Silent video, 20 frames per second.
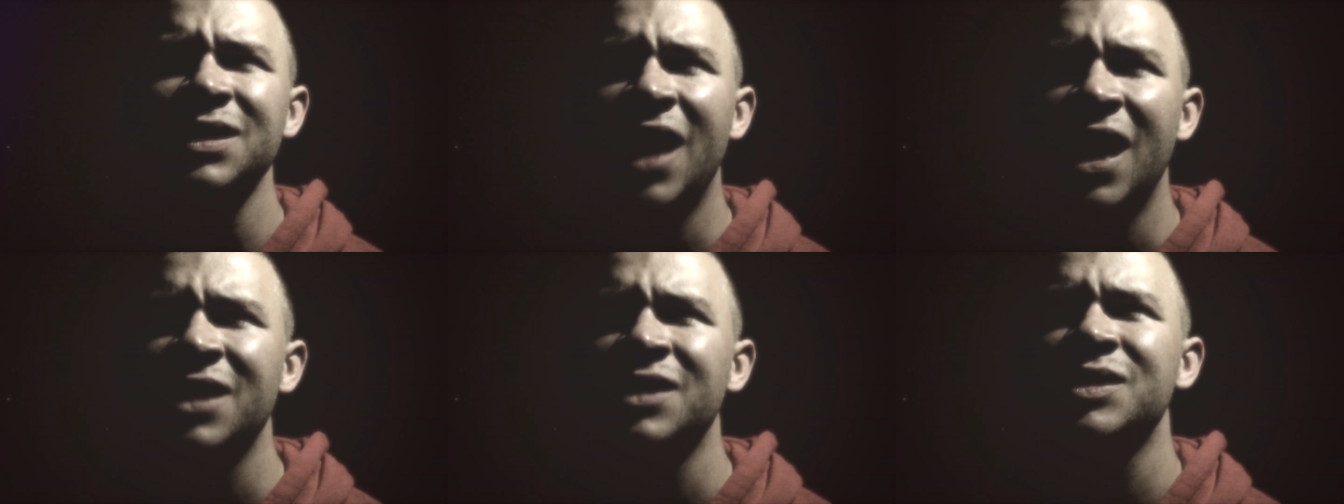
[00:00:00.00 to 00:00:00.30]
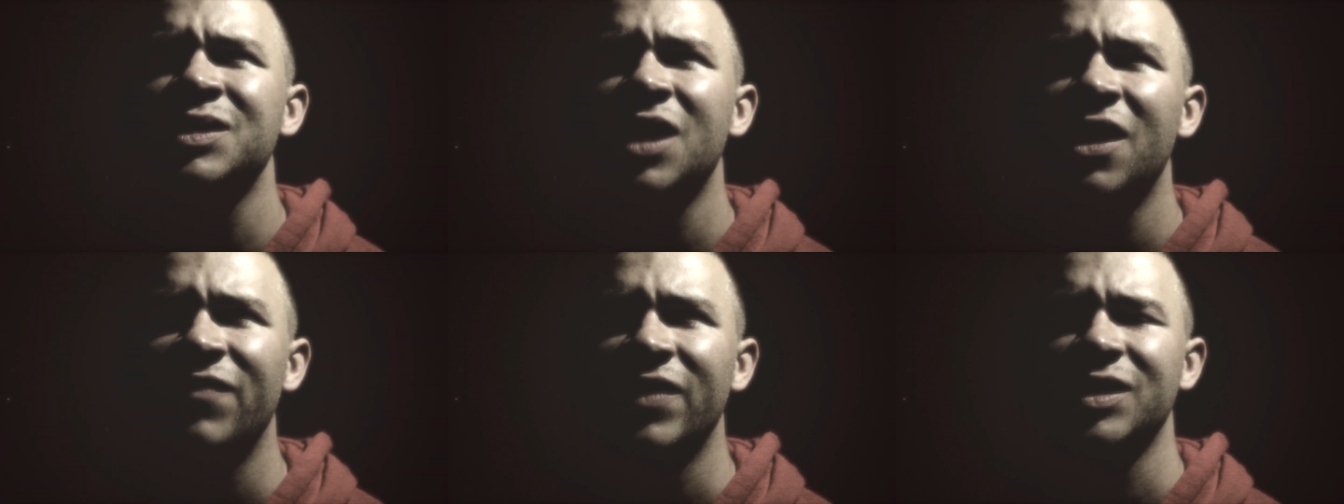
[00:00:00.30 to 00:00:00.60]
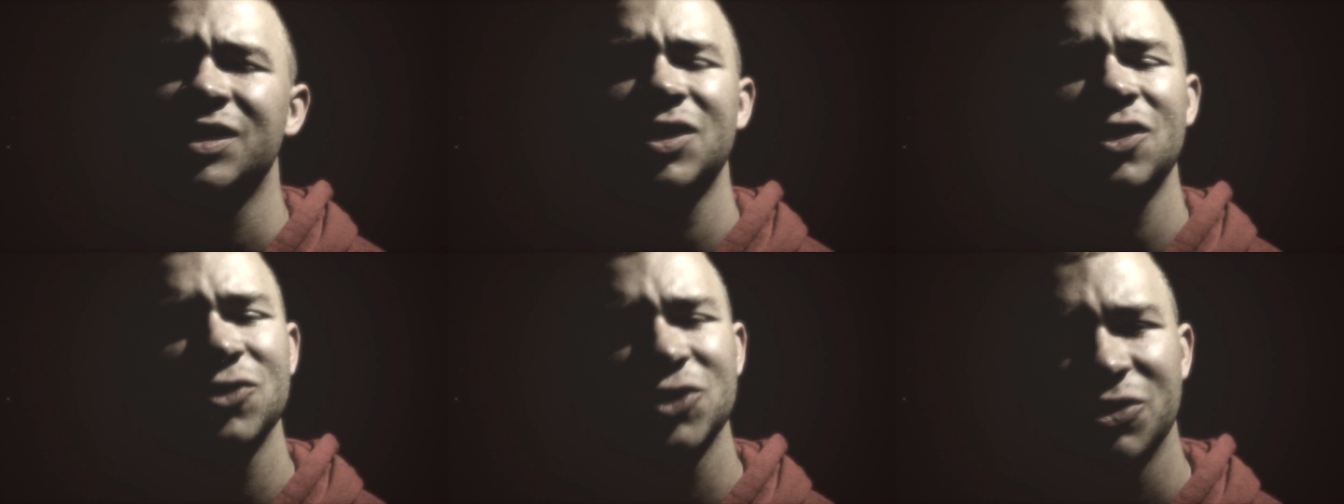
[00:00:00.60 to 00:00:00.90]
a lot of stuff
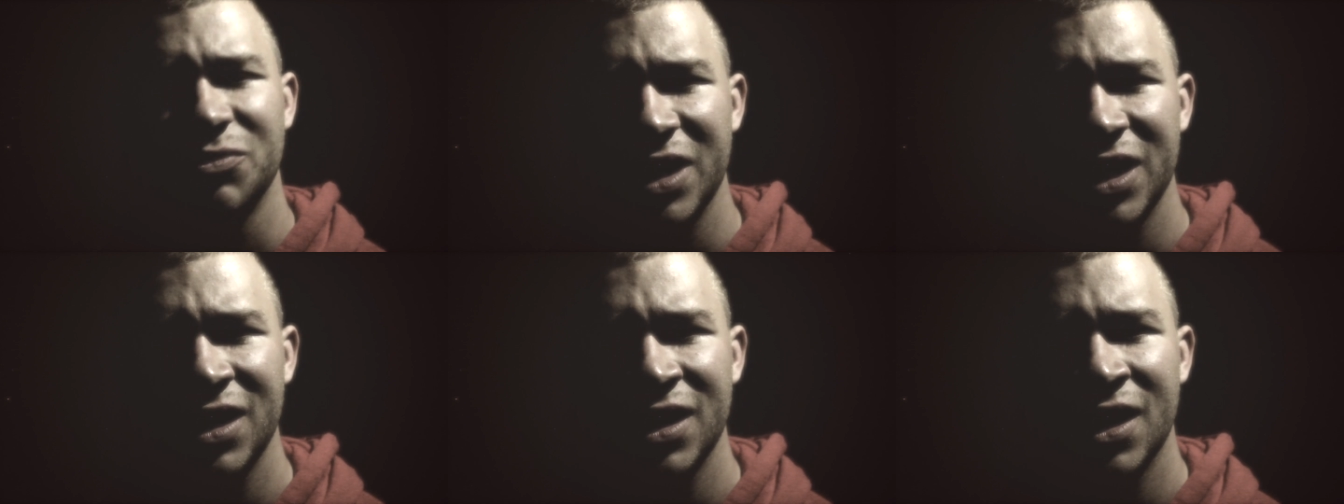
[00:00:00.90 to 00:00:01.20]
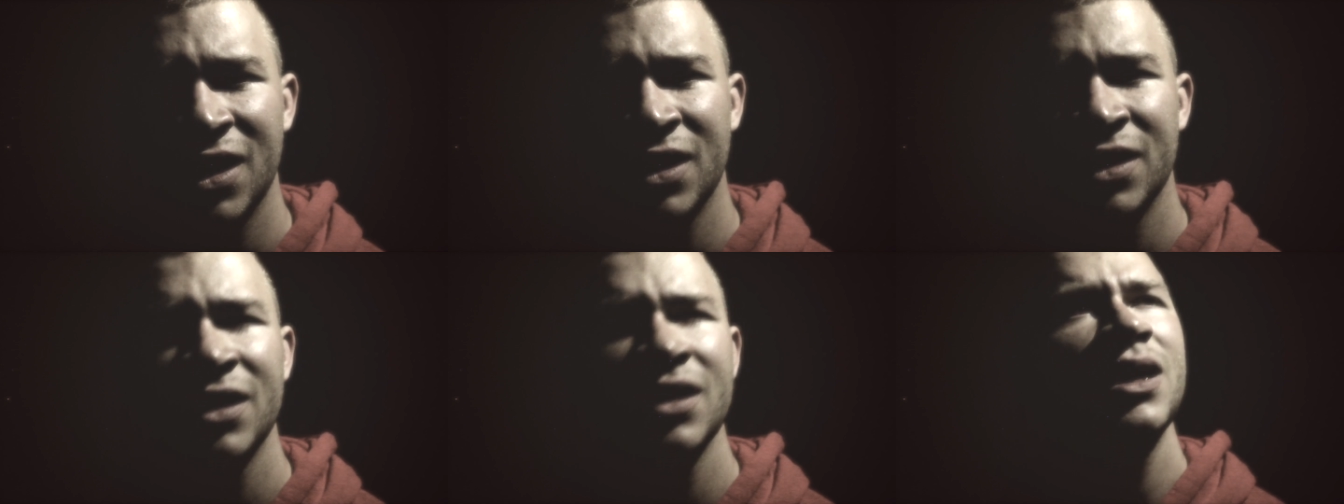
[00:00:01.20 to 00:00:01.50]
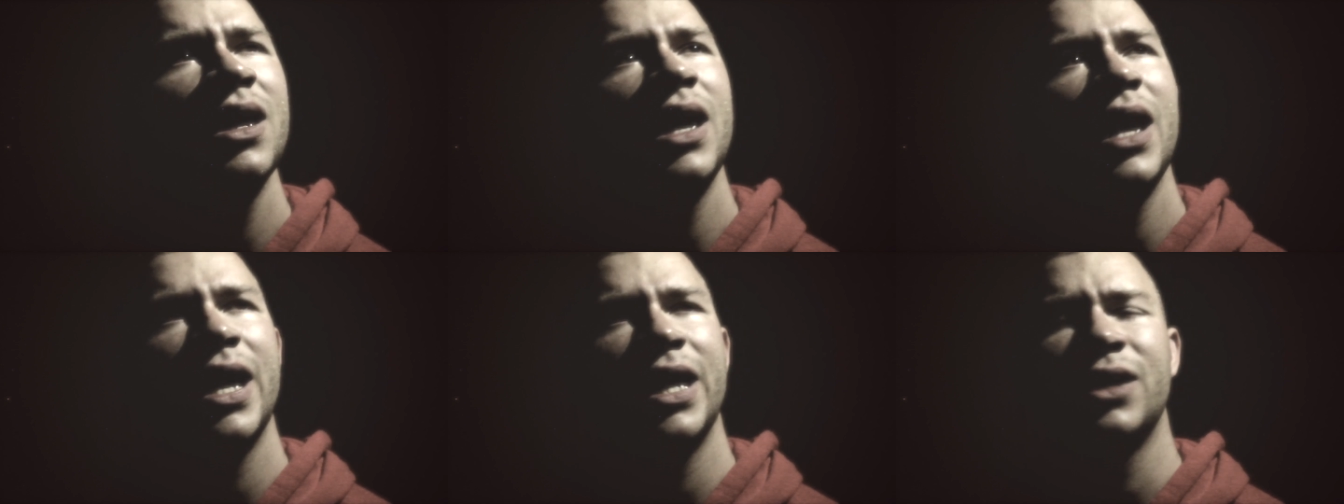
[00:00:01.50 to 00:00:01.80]
on social media,
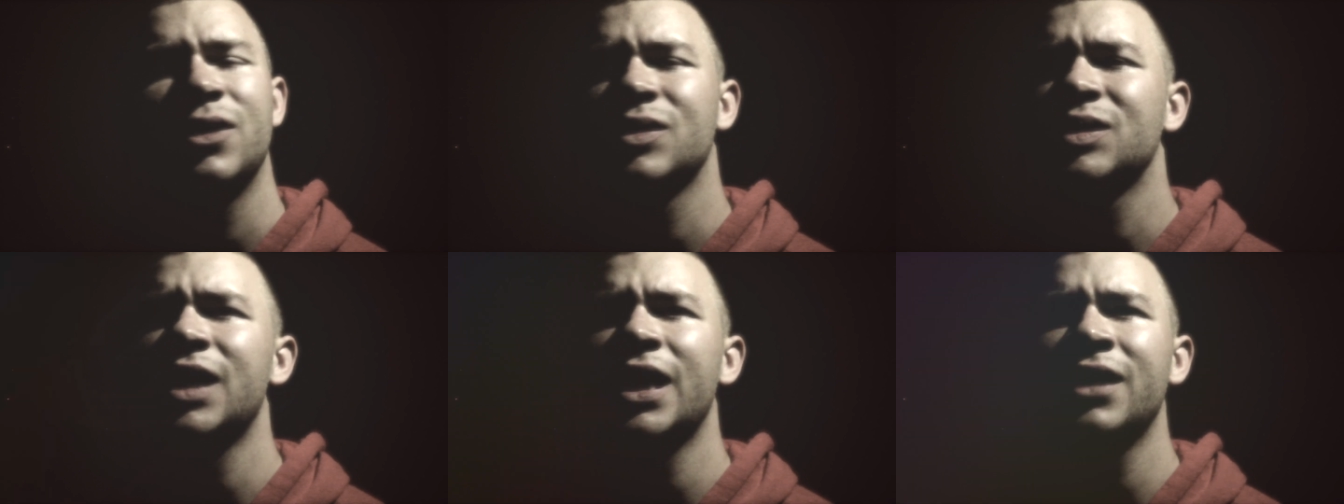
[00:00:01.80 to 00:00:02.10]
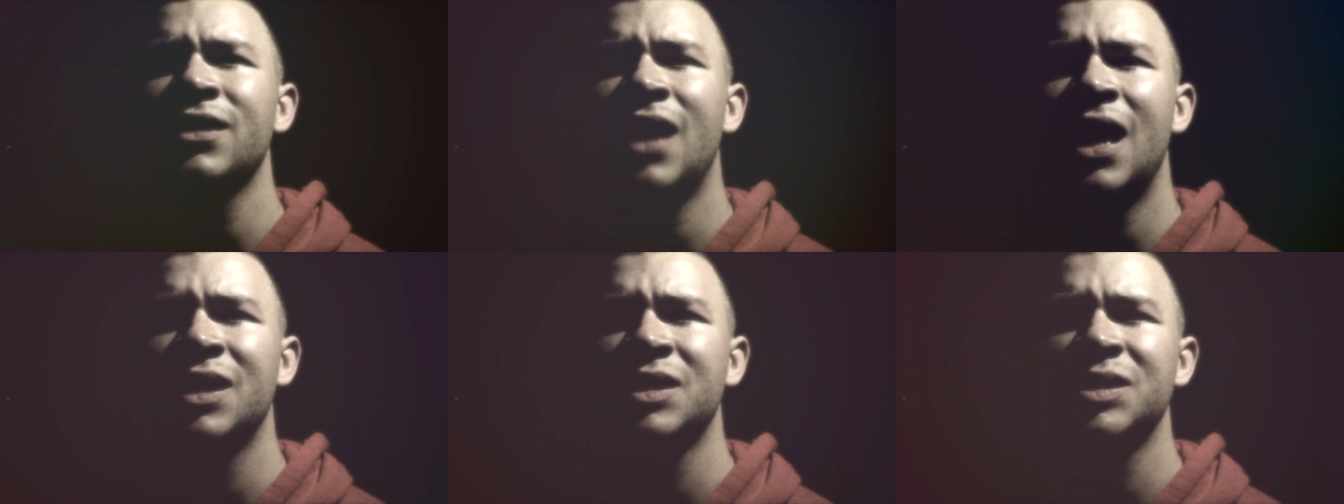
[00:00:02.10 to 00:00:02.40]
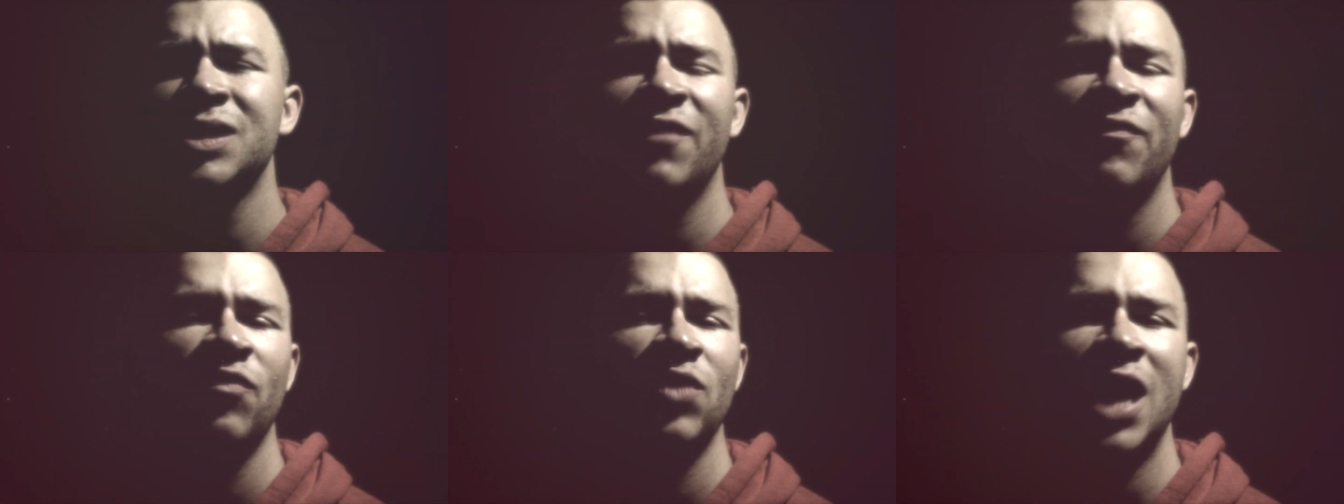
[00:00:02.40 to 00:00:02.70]
and he'll say a lot of
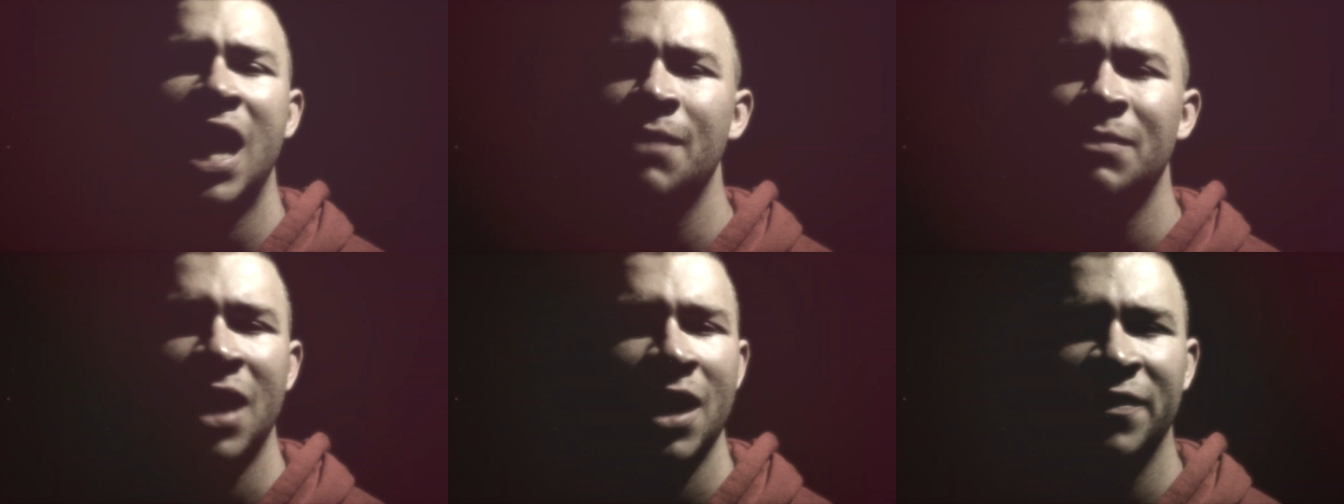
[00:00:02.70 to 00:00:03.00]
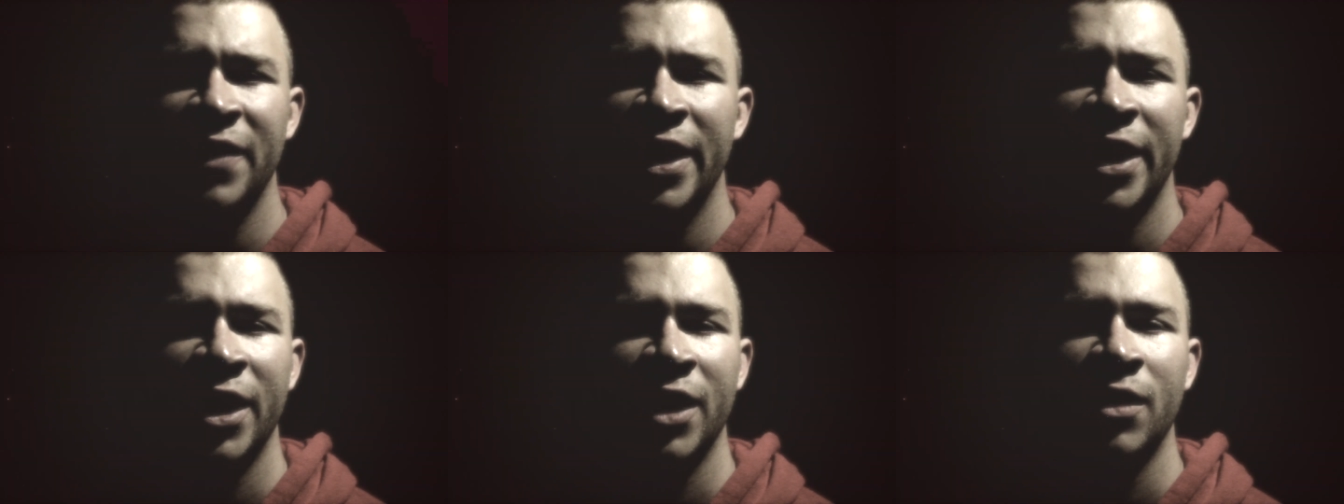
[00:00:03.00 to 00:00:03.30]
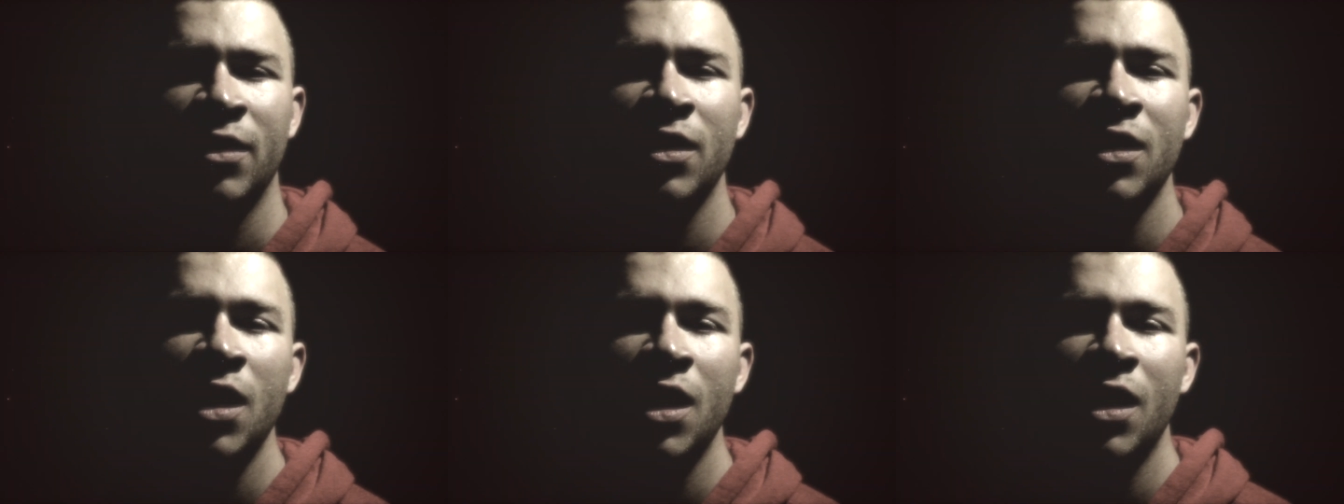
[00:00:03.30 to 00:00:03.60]
stuff when I'm not
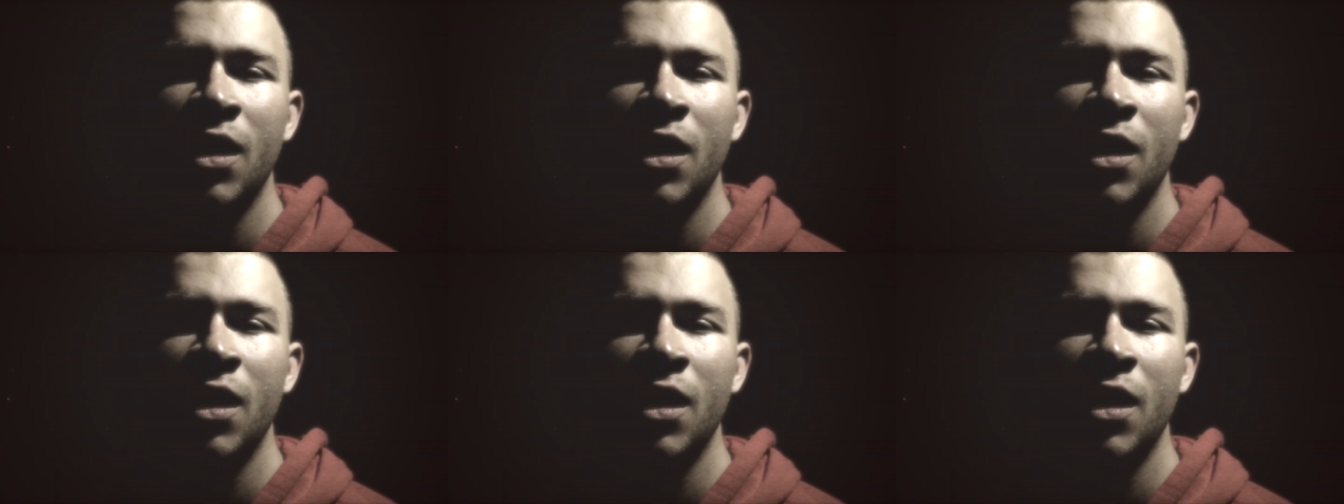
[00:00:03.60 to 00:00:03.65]
there.